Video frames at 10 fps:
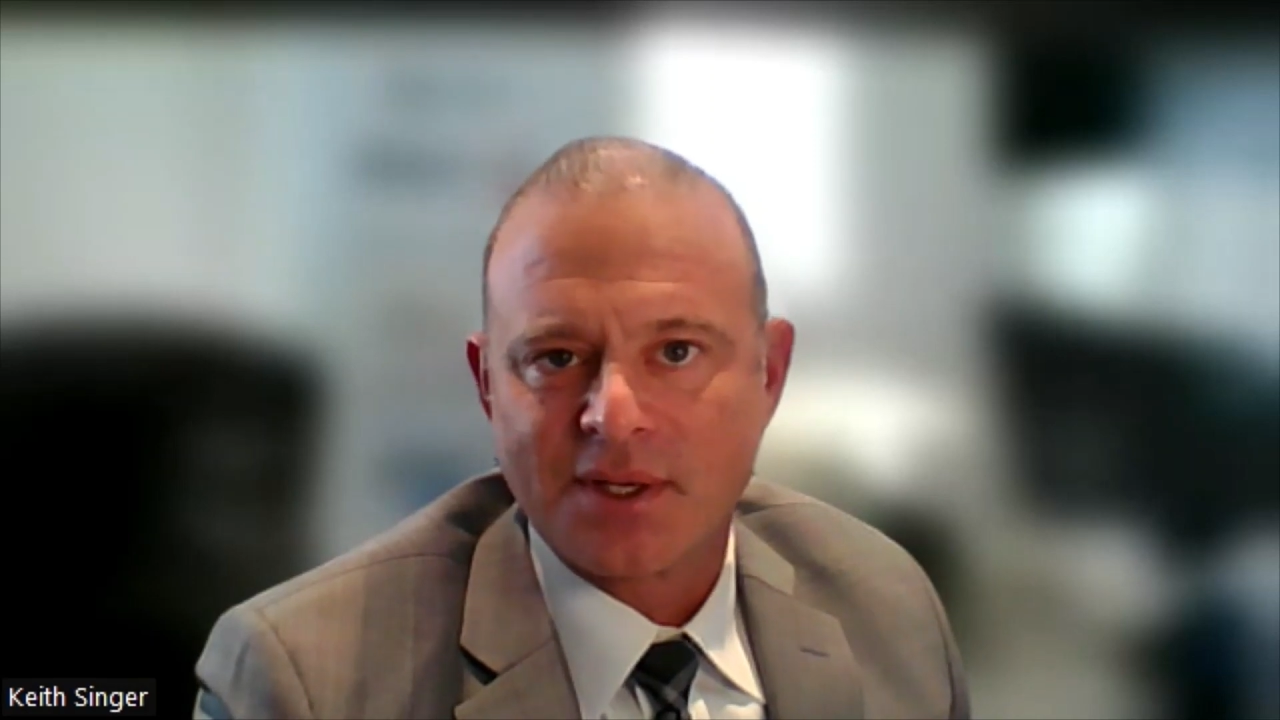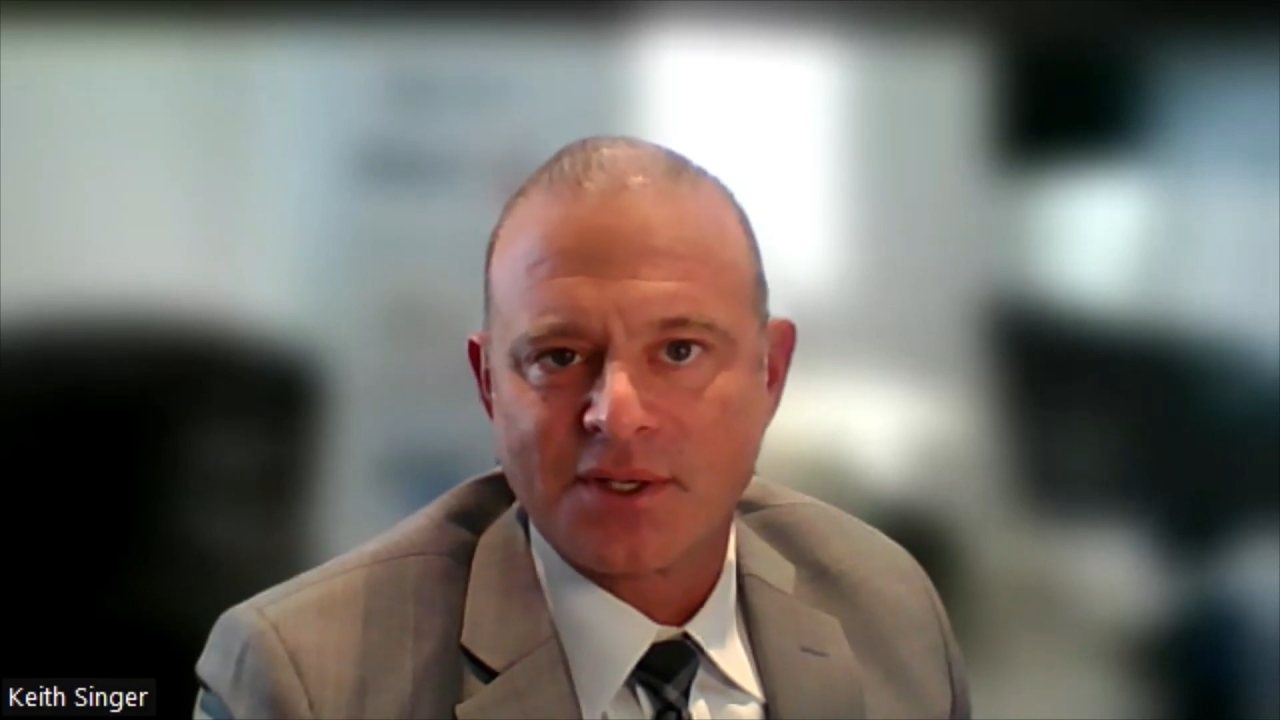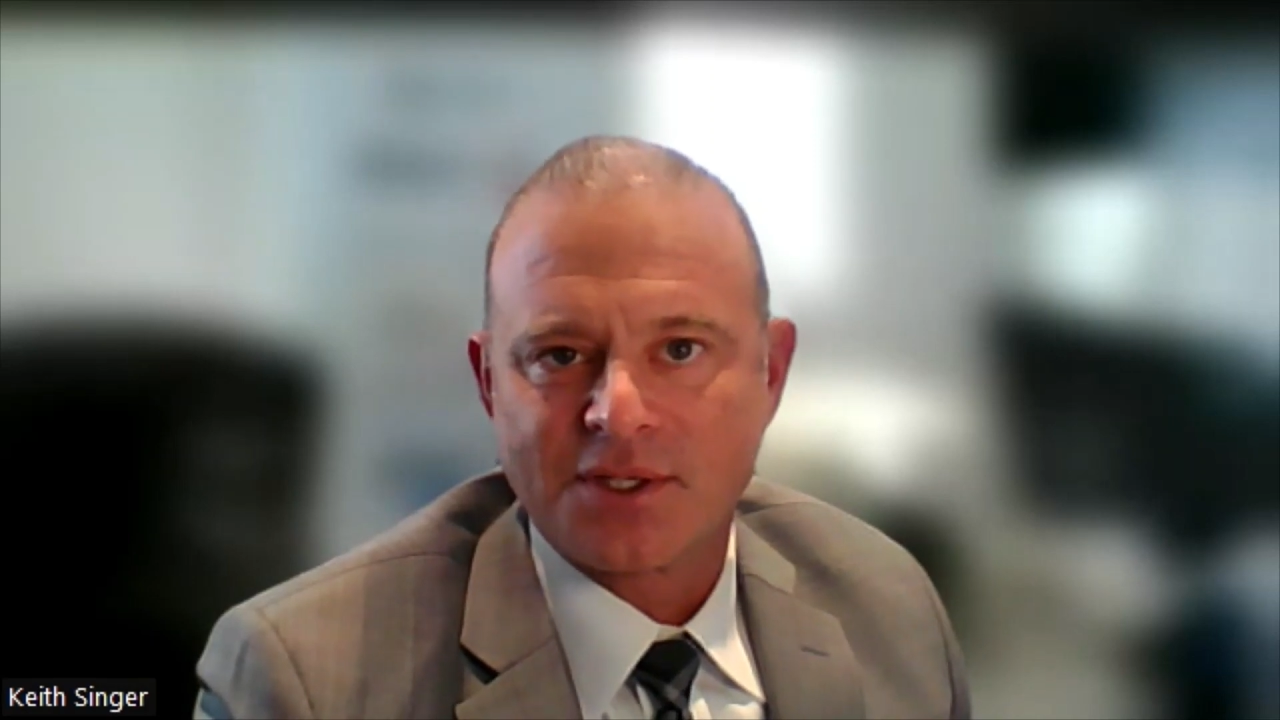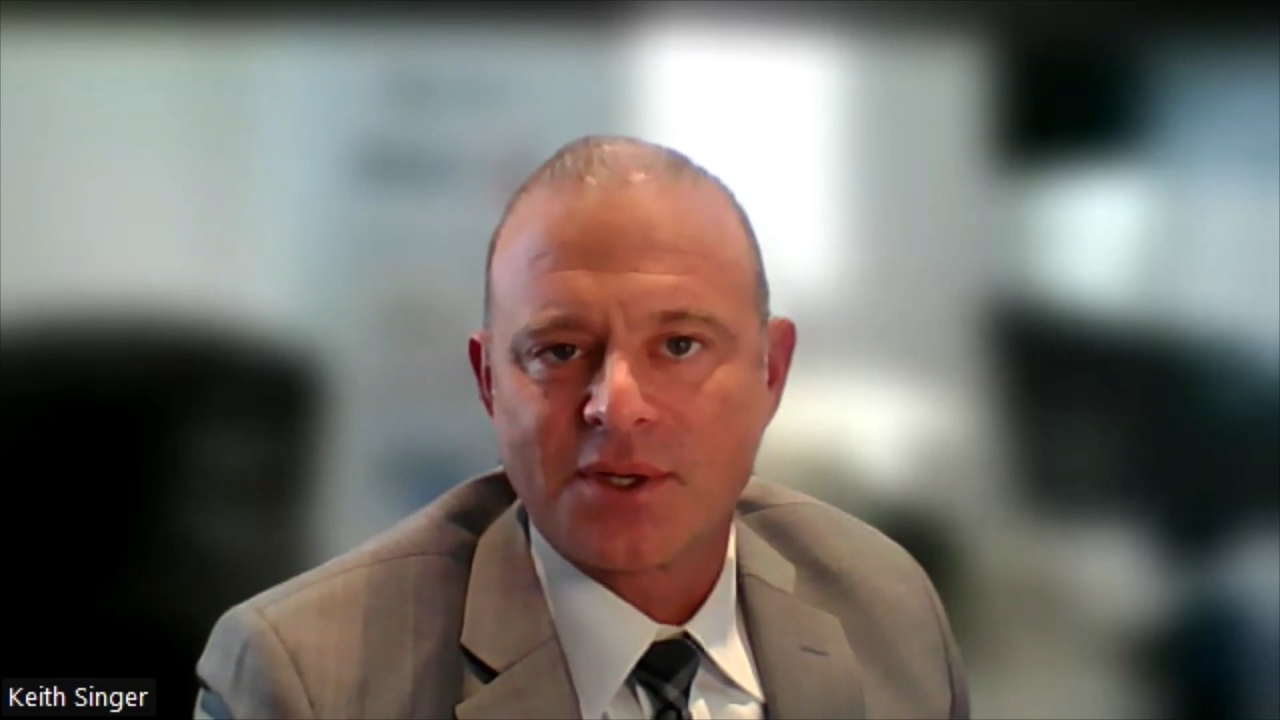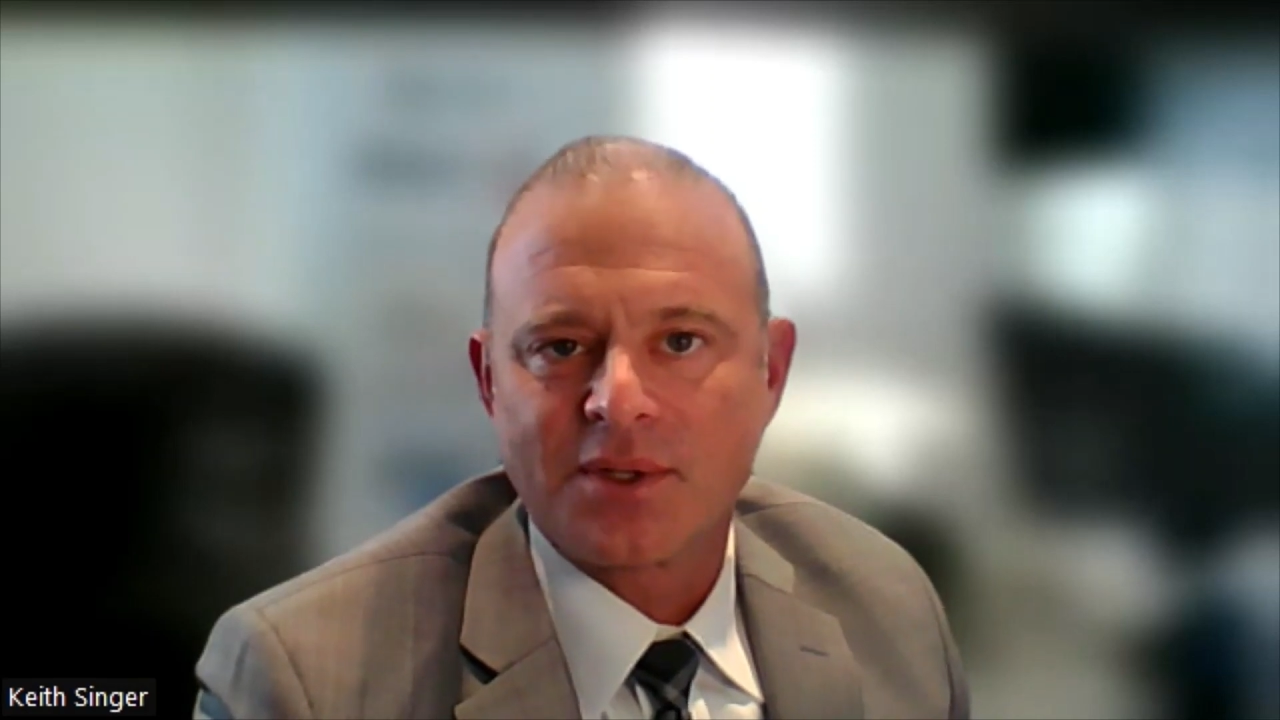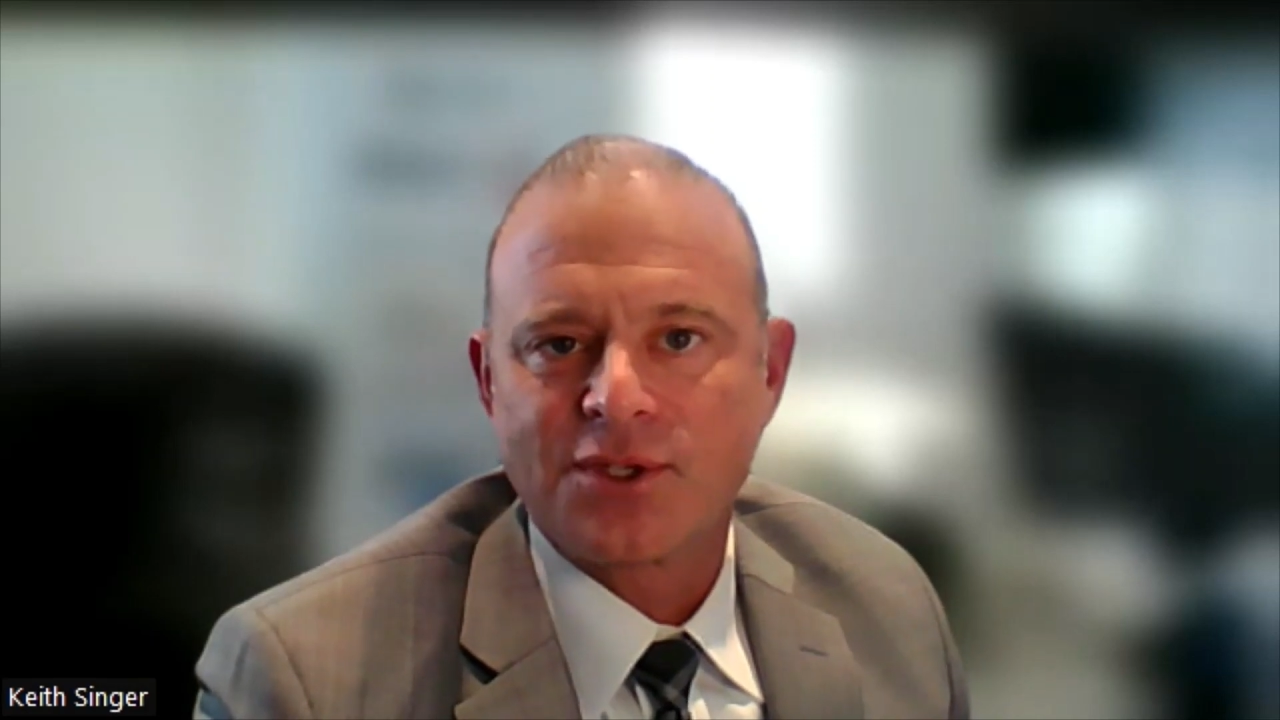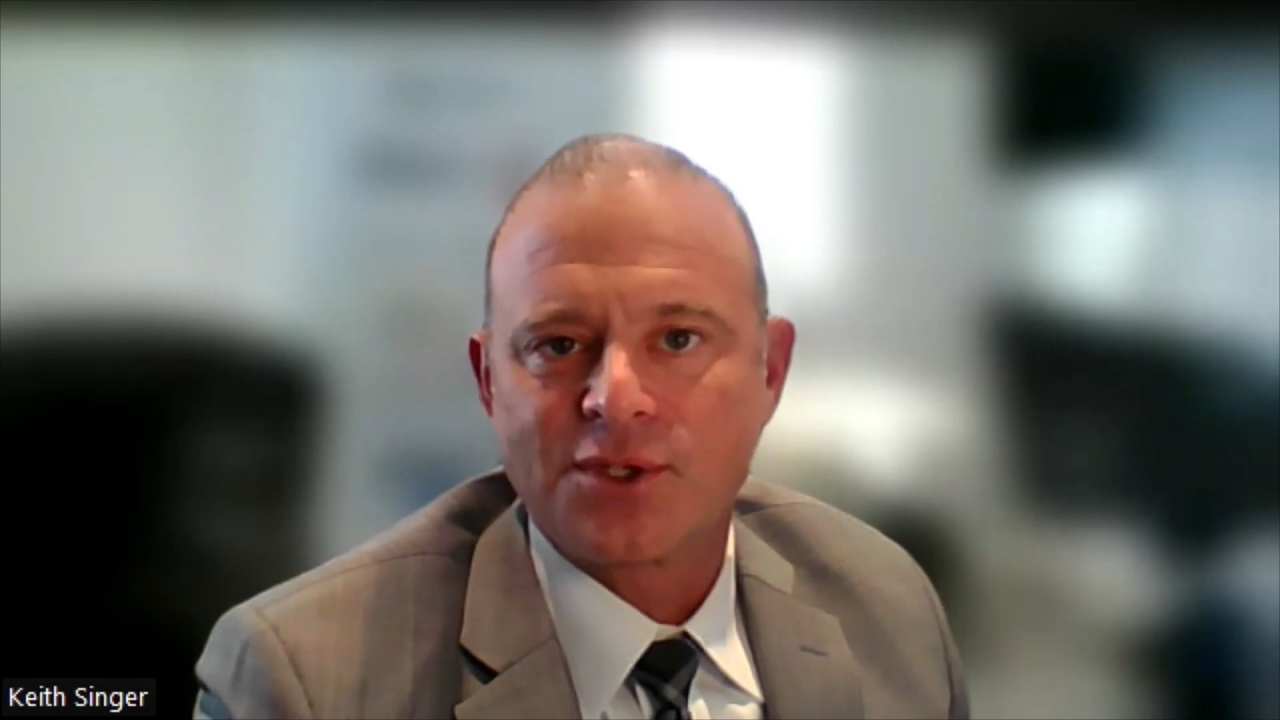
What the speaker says: because there's only